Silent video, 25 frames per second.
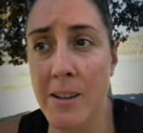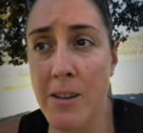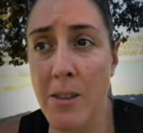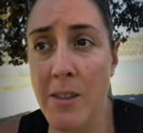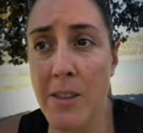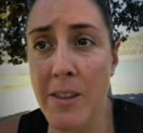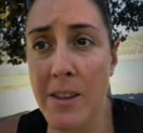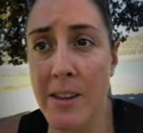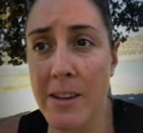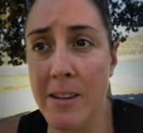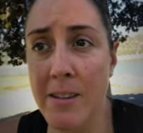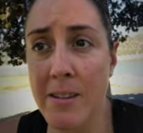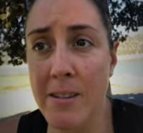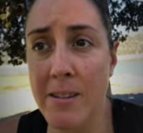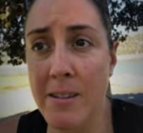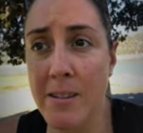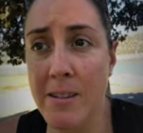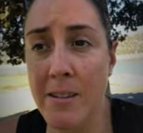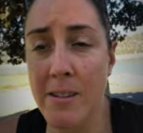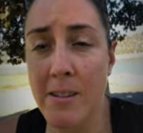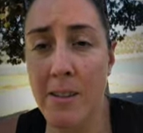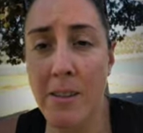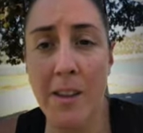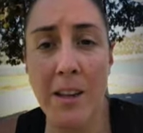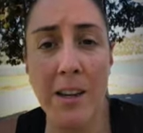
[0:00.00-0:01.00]
then
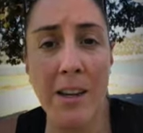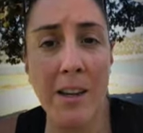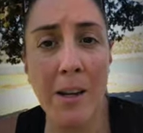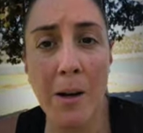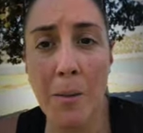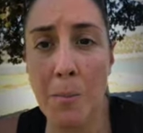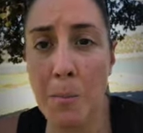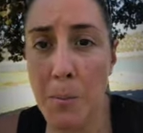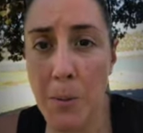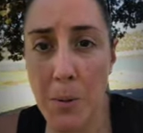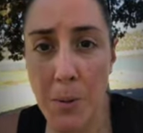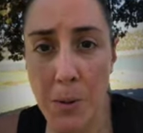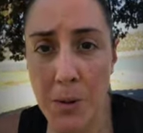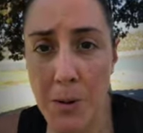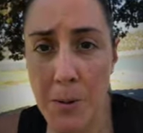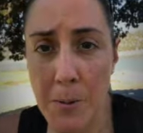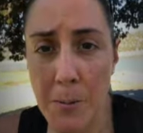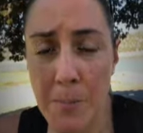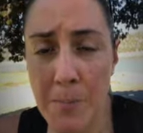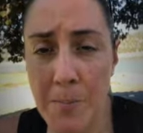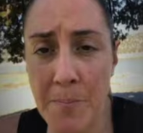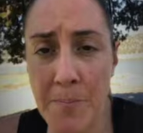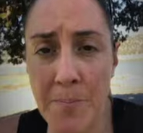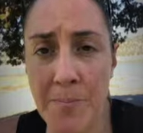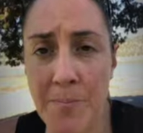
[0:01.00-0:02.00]
the number,
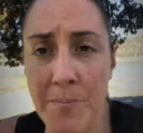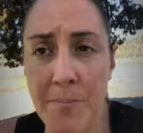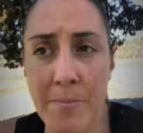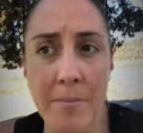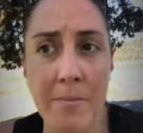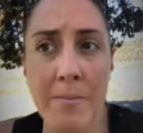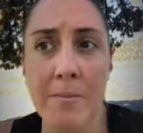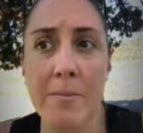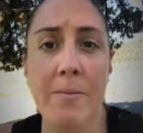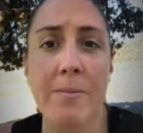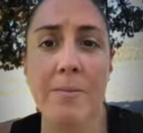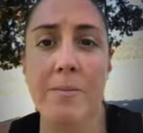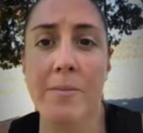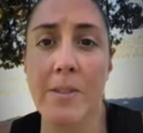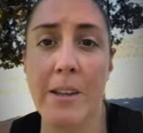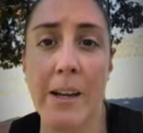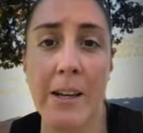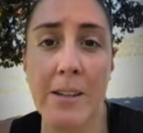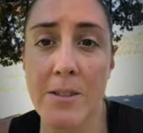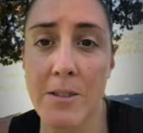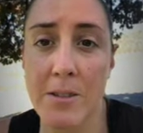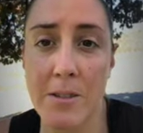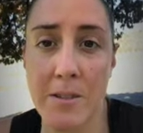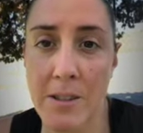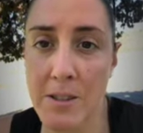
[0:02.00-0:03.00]

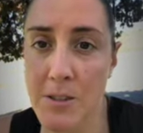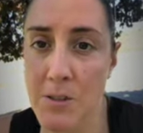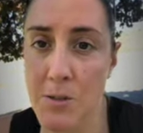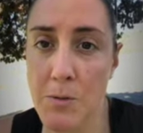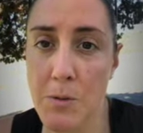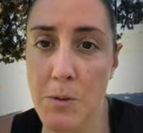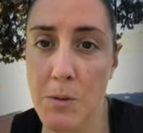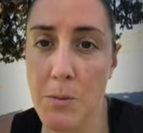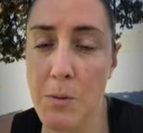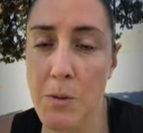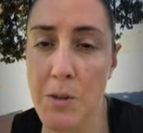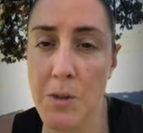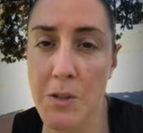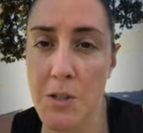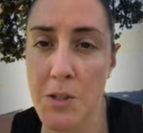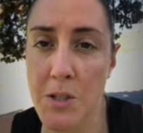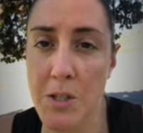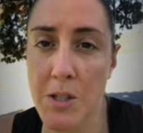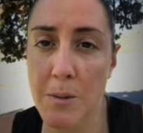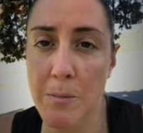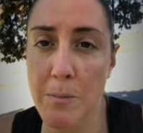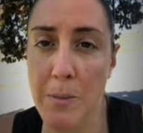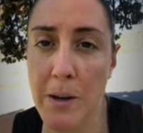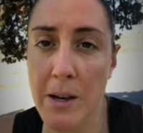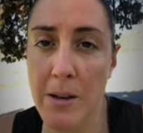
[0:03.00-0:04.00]
that it really
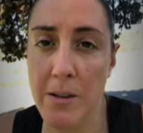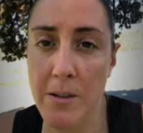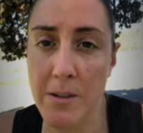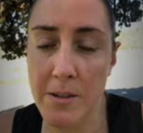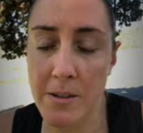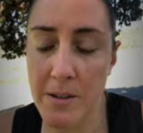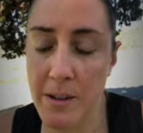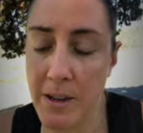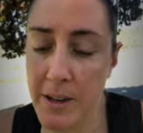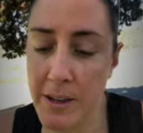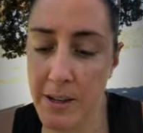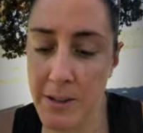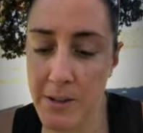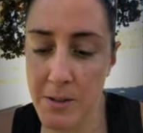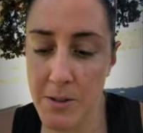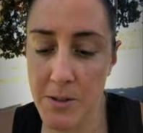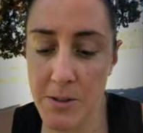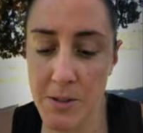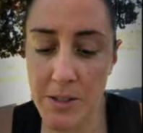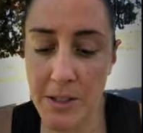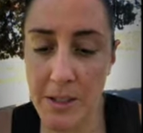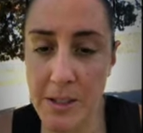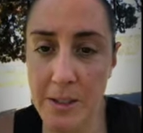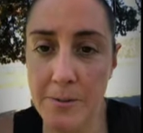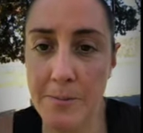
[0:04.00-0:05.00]
shouldn't matter. And I
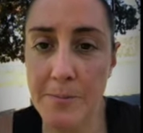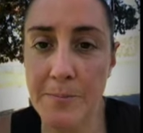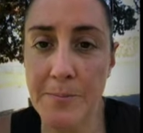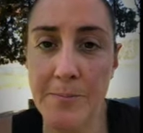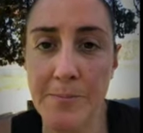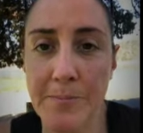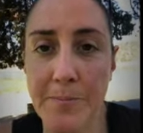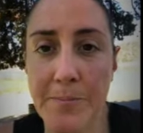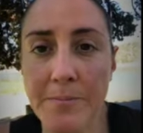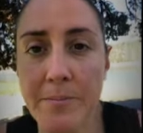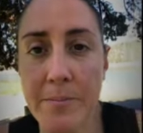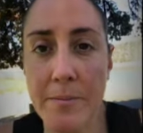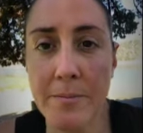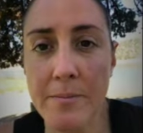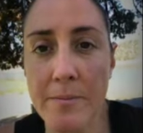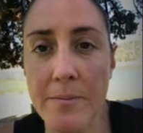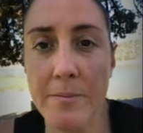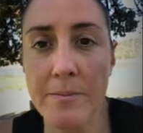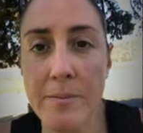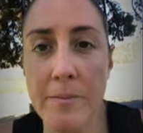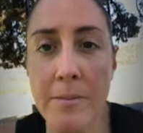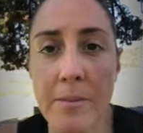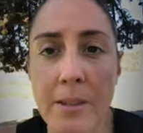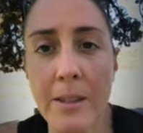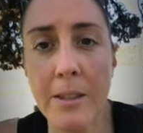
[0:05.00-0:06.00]
understand
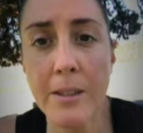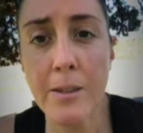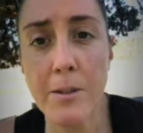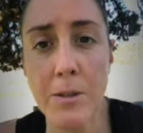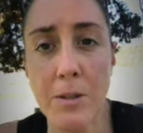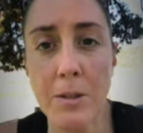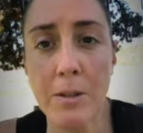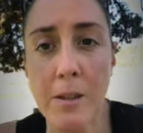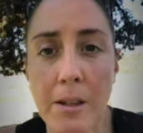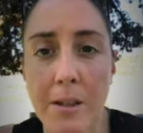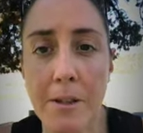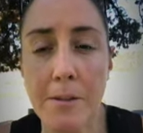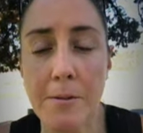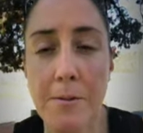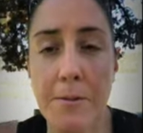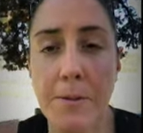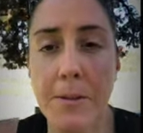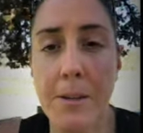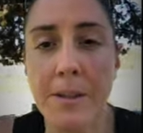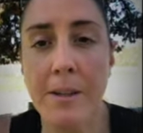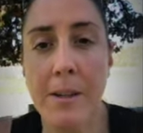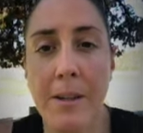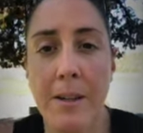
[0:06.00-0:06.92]
there's a lot of